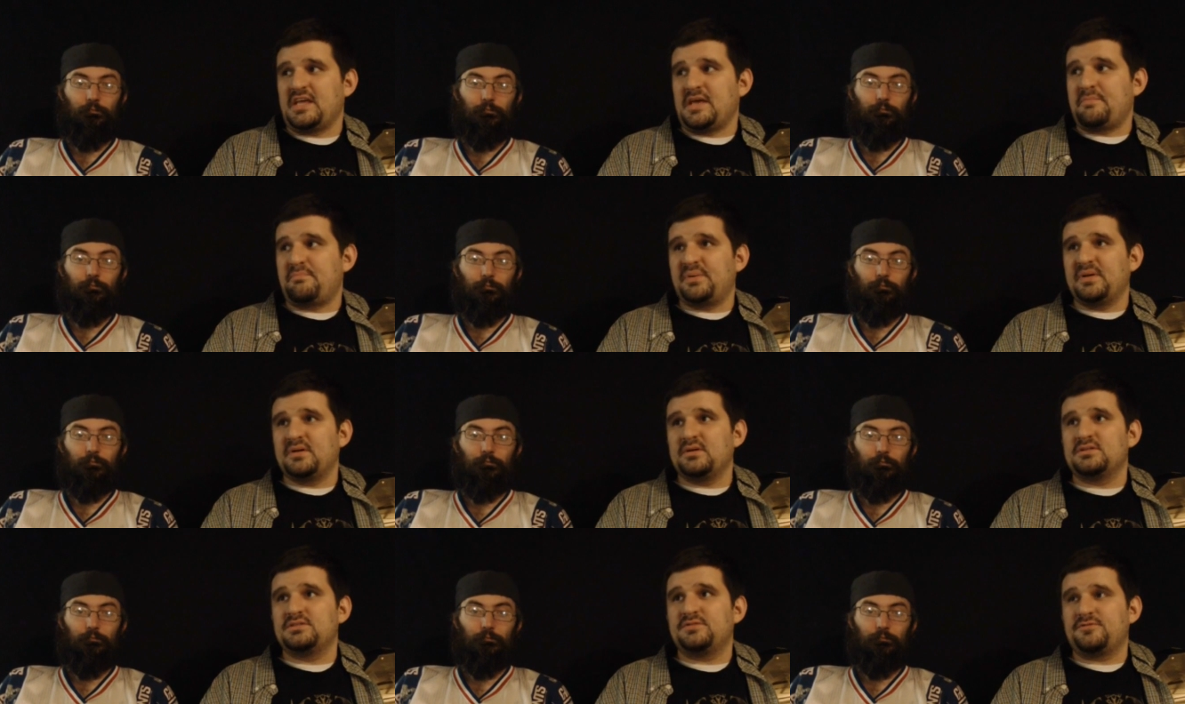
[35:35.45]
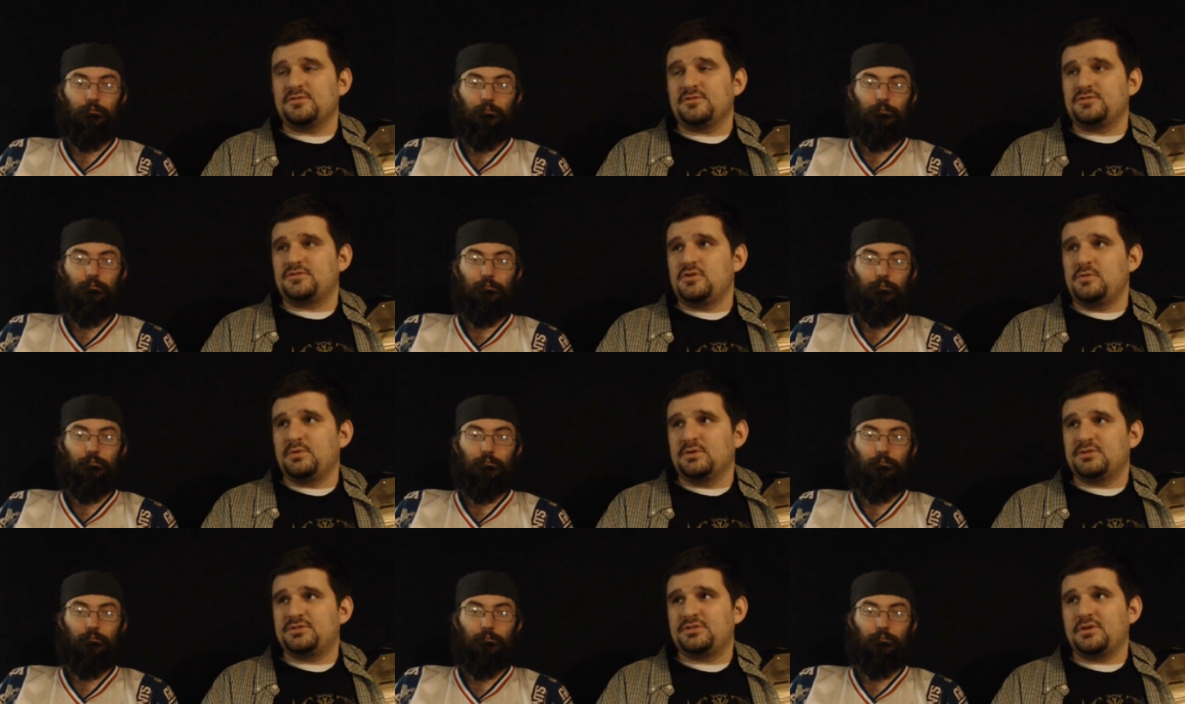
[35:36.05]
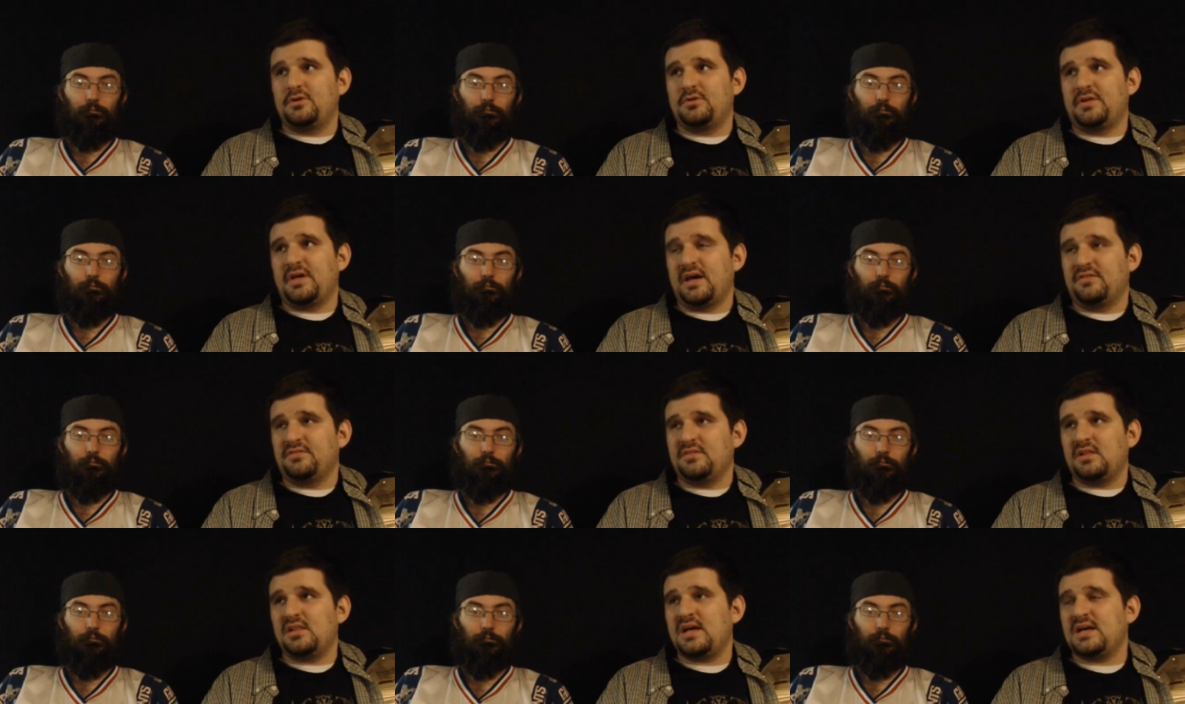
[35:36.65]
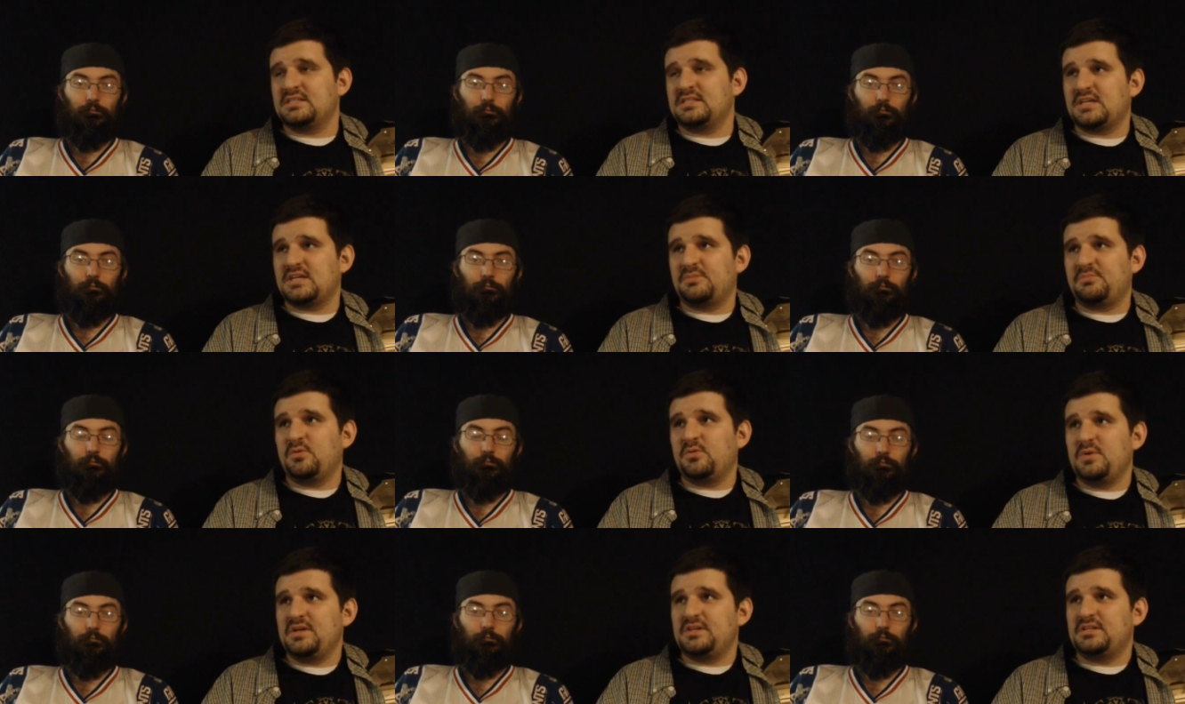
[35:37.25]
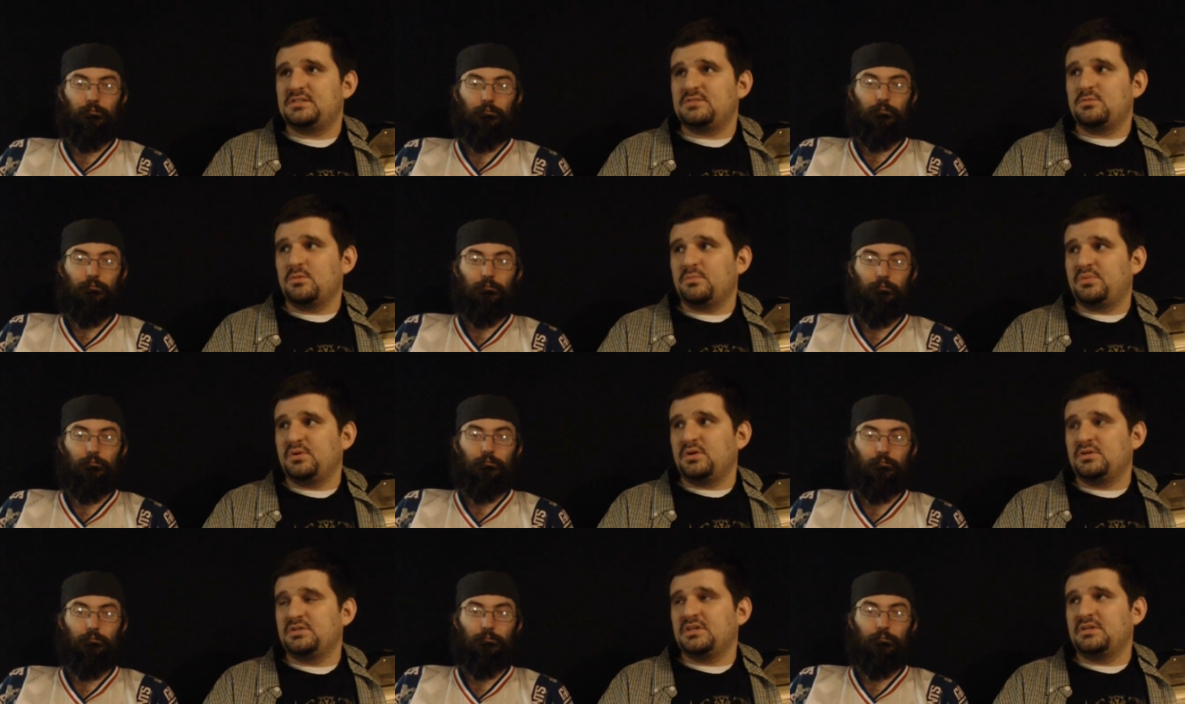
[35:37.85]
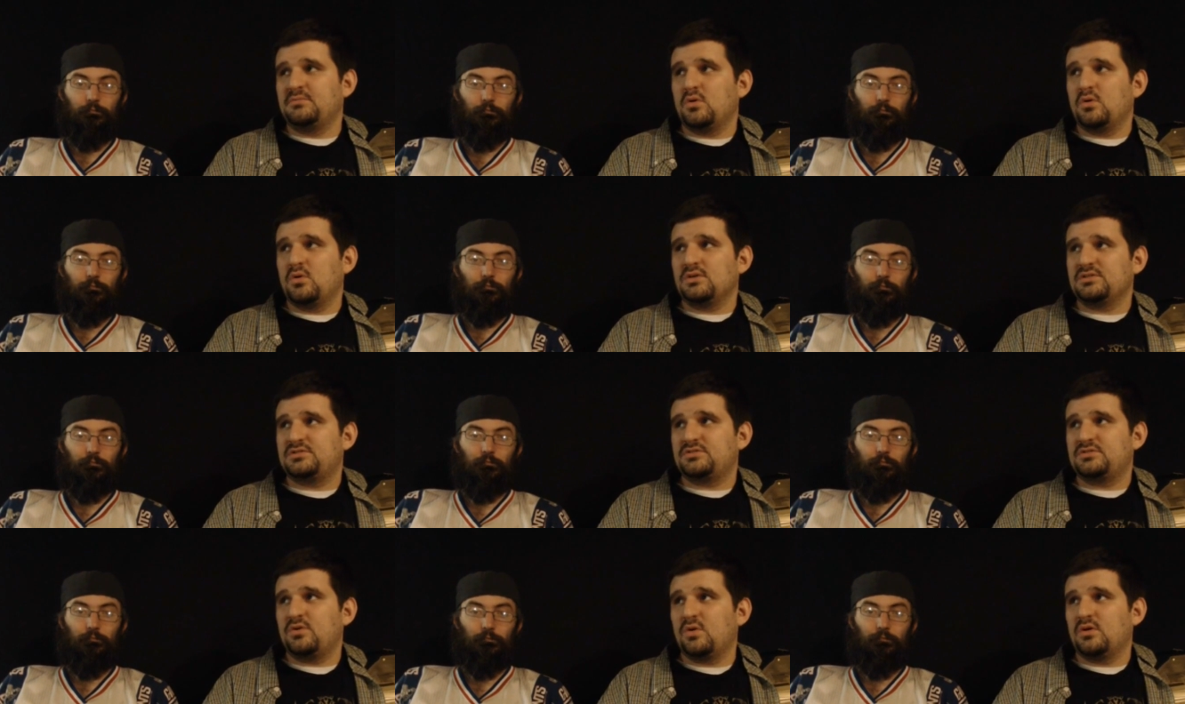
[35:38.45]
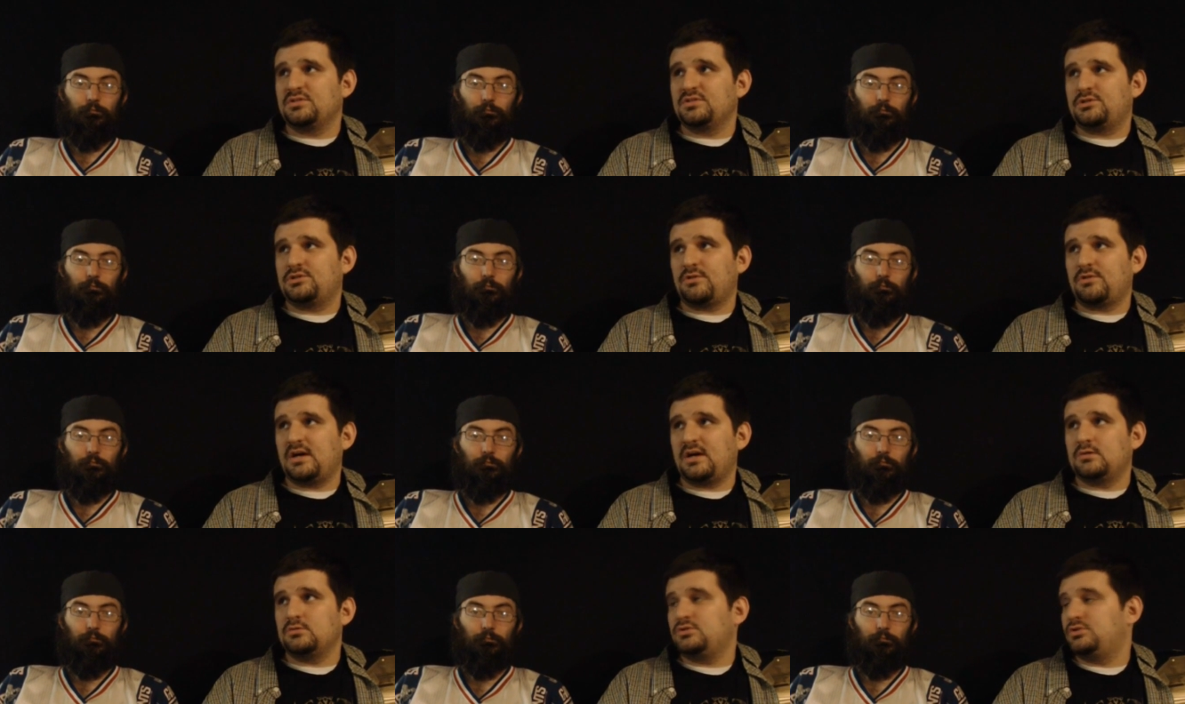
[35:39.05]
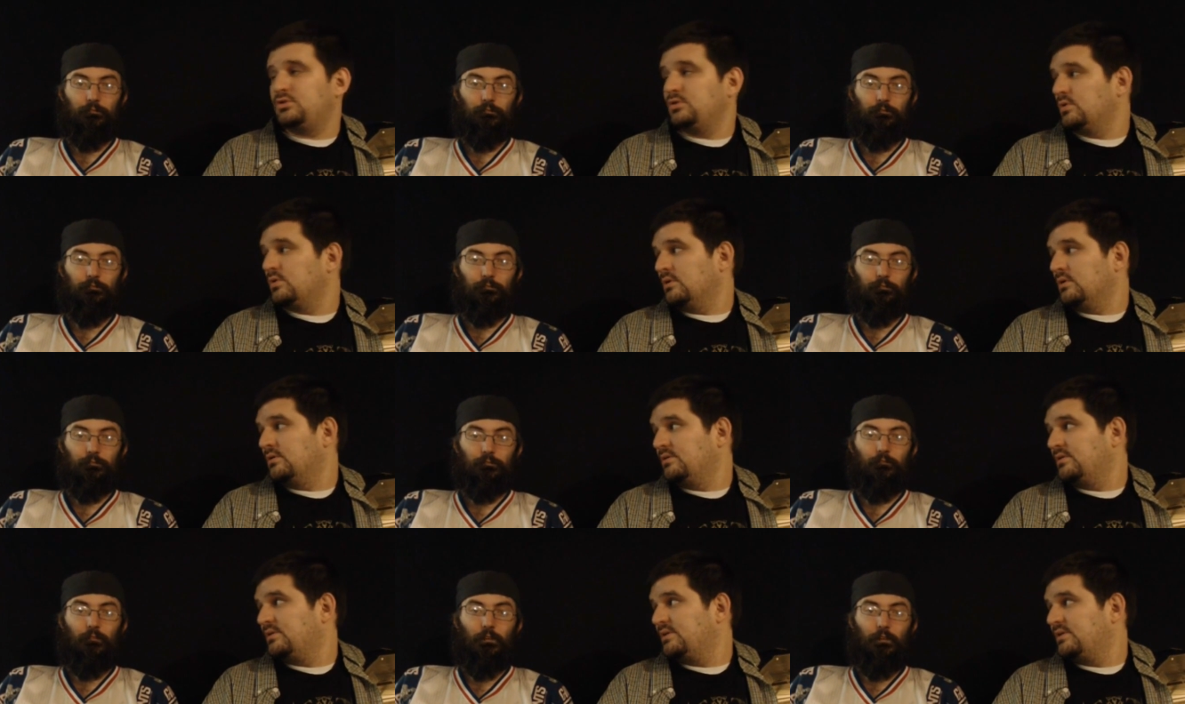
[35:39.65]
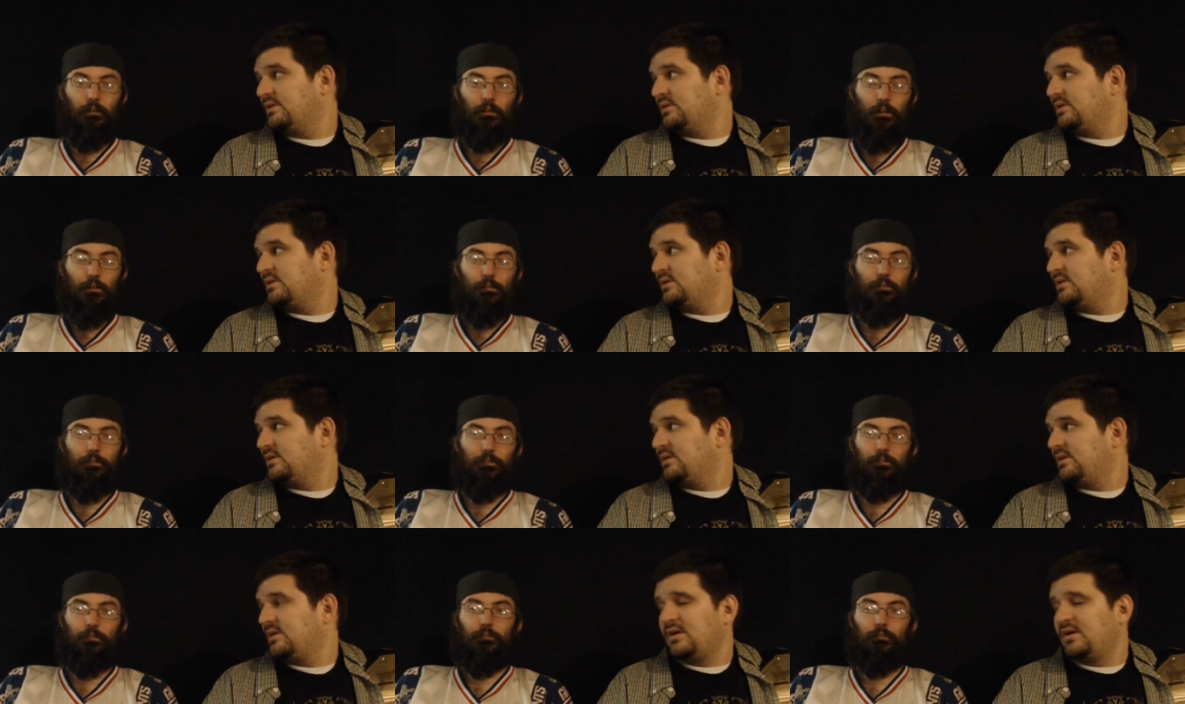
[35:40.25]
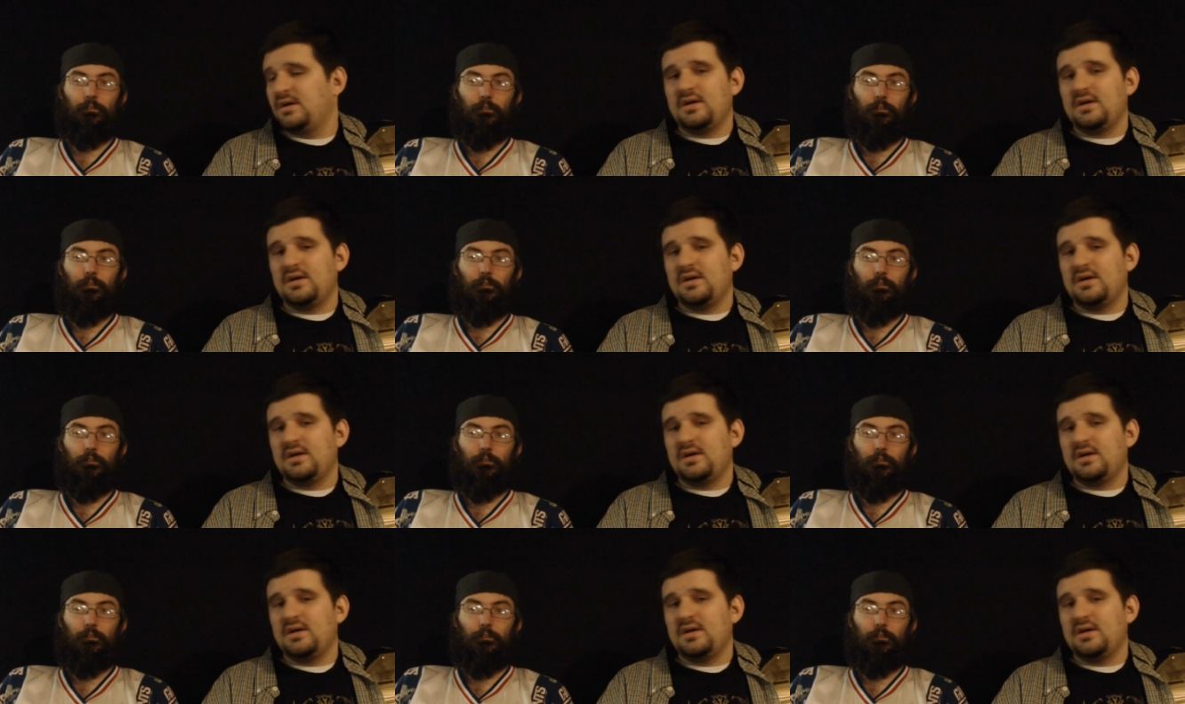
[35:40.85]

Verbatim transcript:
Speaker 1: It builds for Super Showdown. The last couple weeks, we're building more towards Crown Jewel. Yes.